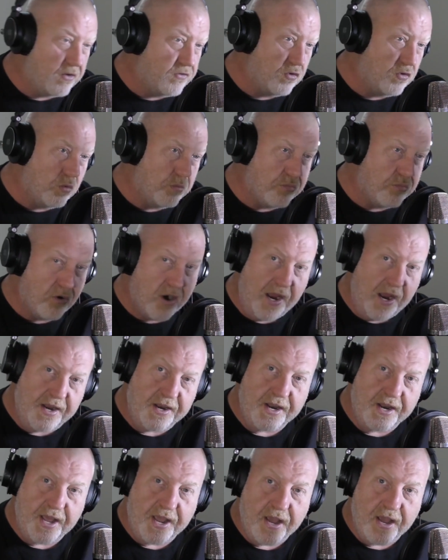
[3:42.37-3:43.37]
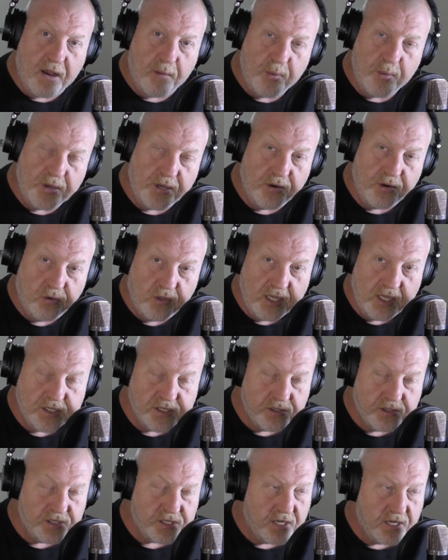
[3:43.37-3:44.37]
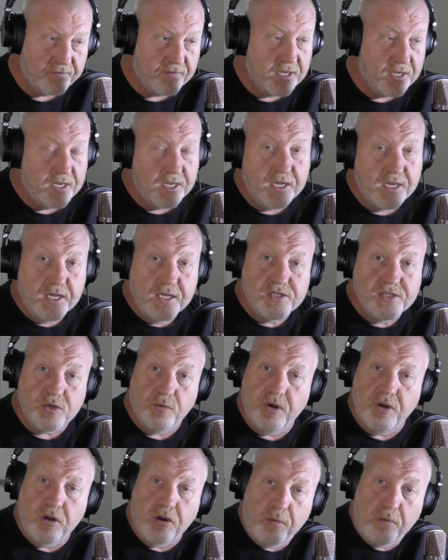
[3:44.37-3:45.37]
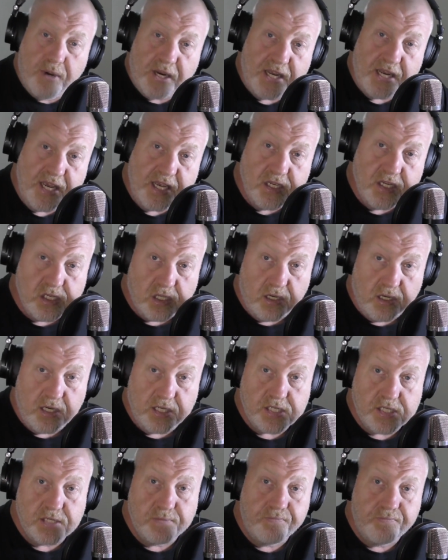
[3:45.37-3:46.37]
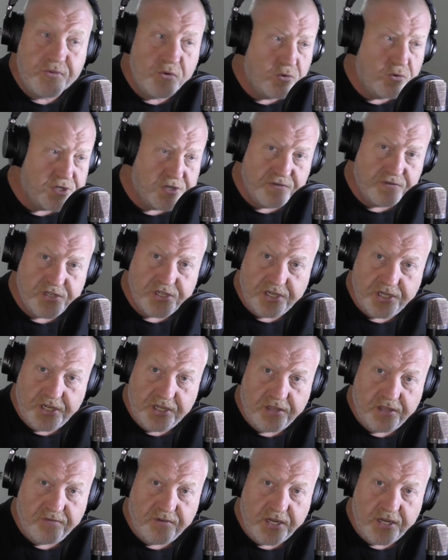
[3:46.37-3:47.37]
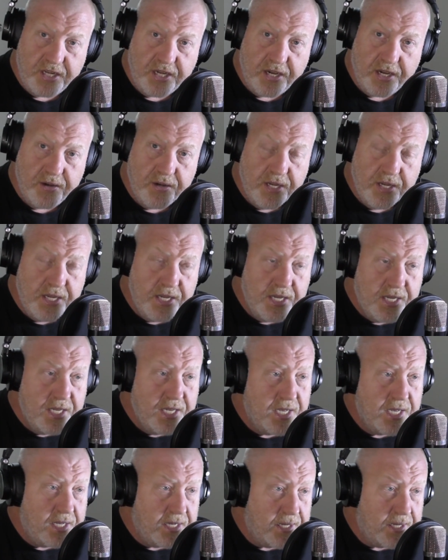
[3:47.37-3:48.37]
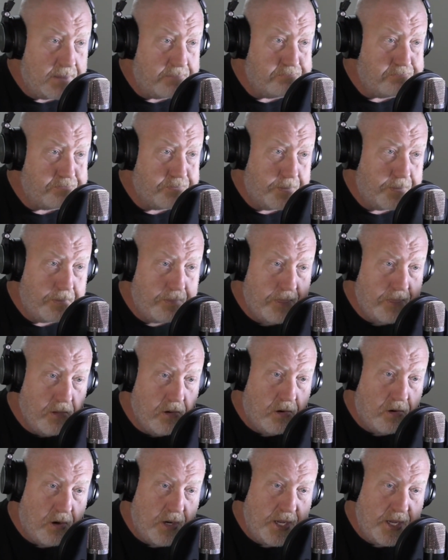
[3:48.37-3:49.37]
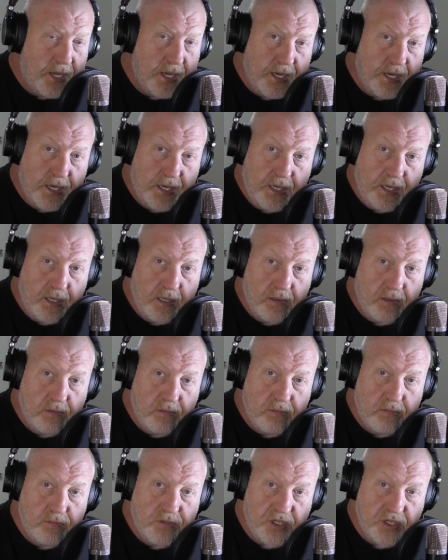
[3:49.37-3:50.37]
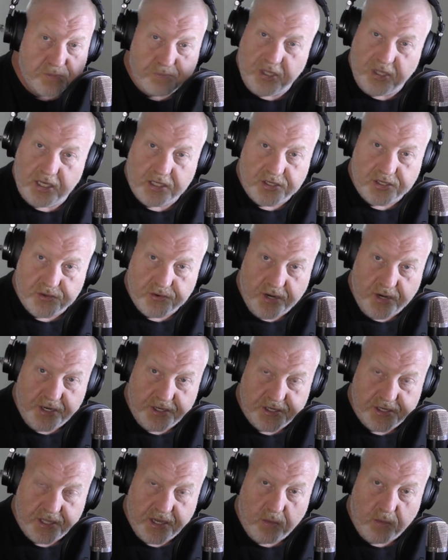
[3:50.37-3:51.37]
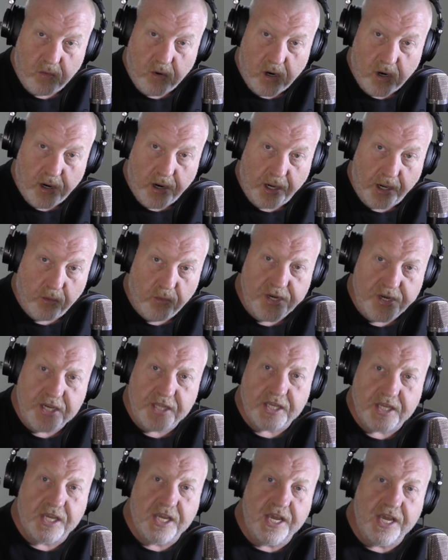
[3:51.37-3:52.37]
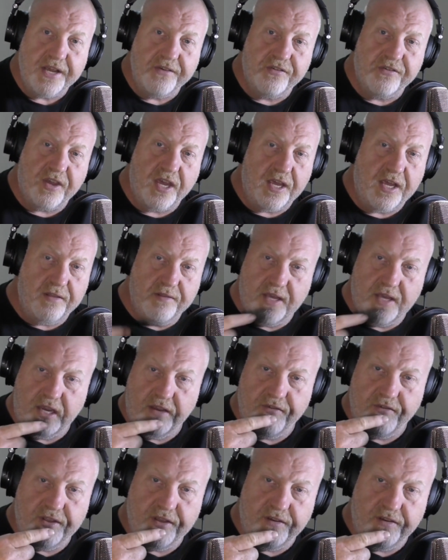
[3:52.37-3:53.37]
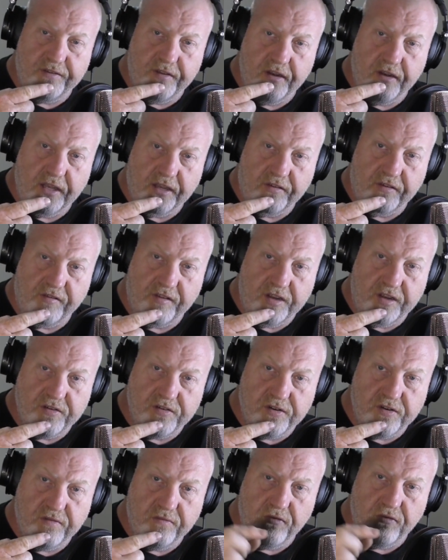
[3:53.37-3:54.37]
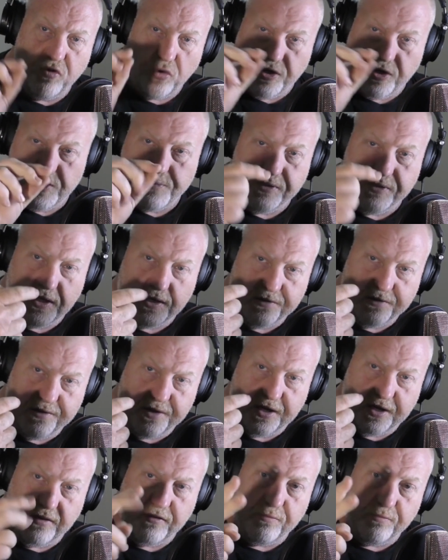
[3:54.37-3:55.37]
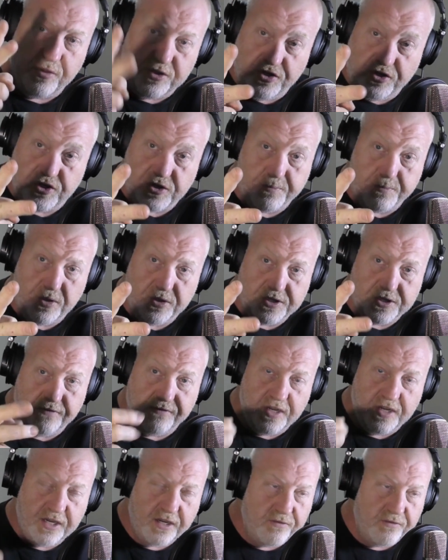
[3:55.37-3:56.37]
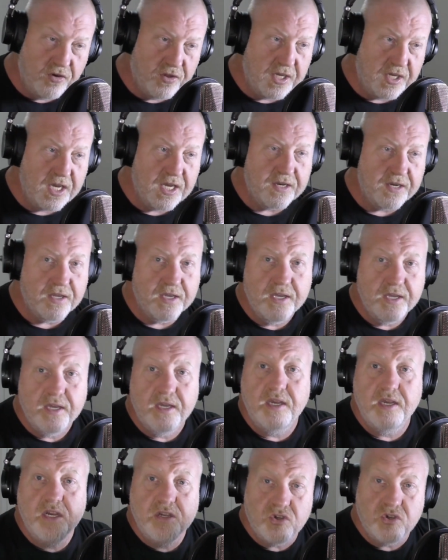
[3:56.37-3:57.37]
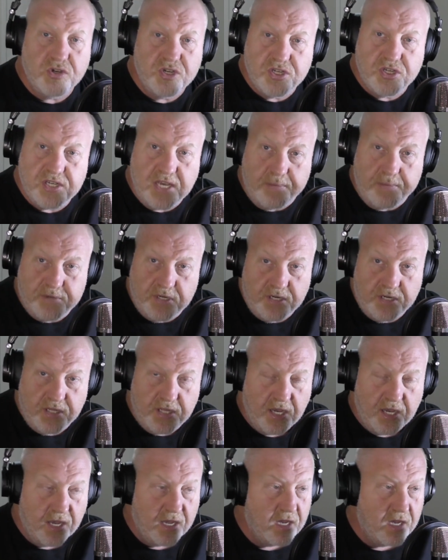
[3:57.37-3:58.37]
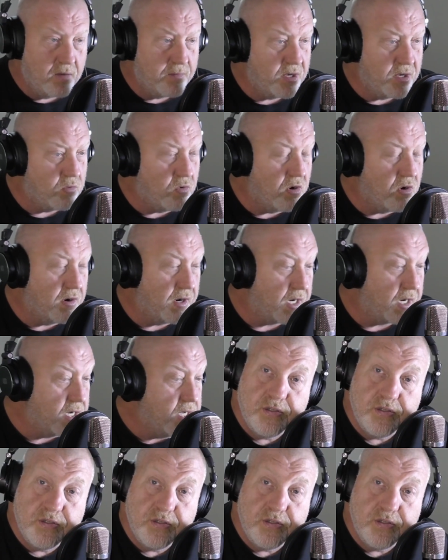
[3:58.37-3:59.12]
It's all branded ARB and all that sort of stuff. So when I got my King's lights, which you've seen in the video, I just plugged straight into that wiring. When you get the King's kit, they give you these little extension Deutsch plug things with just a positive negative on the end. So I just tapped into the ARB wiring.